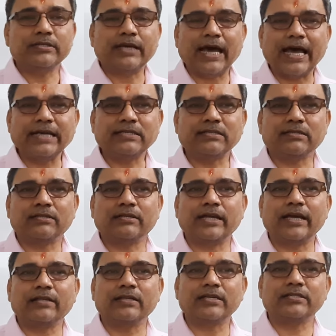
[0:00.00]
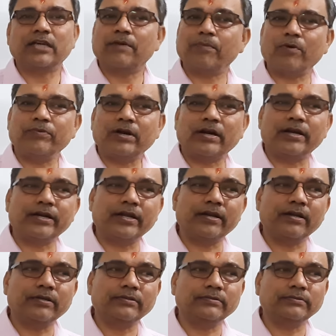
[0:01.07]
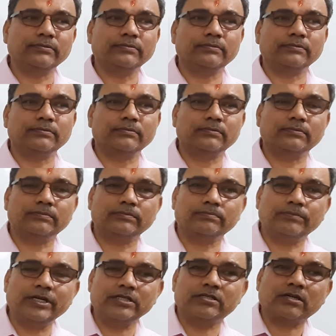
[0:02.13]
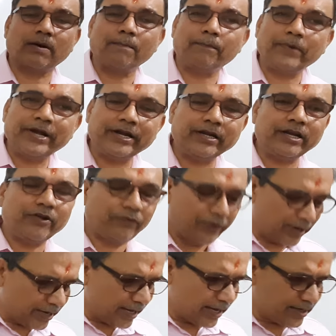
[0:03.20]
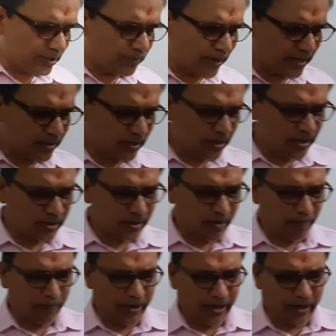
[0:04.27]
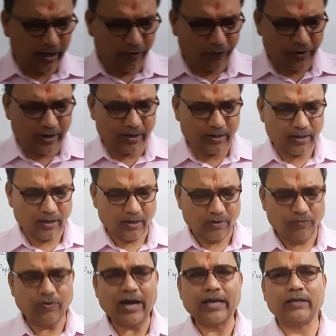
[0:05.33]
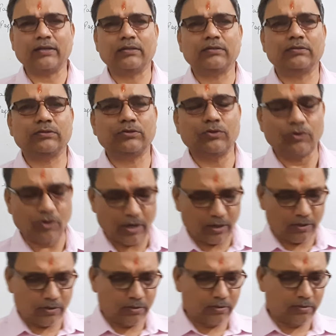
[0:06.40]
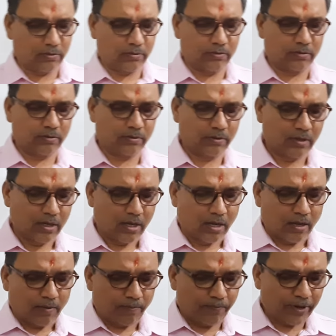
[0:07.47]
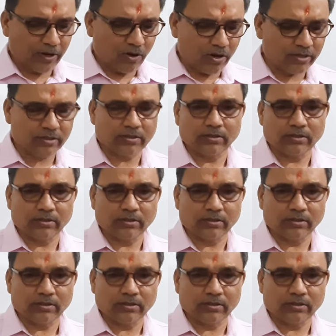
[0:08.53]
gas take the shape of the container, means completely filled. Here is mentioned is completely filled. Why? You know, because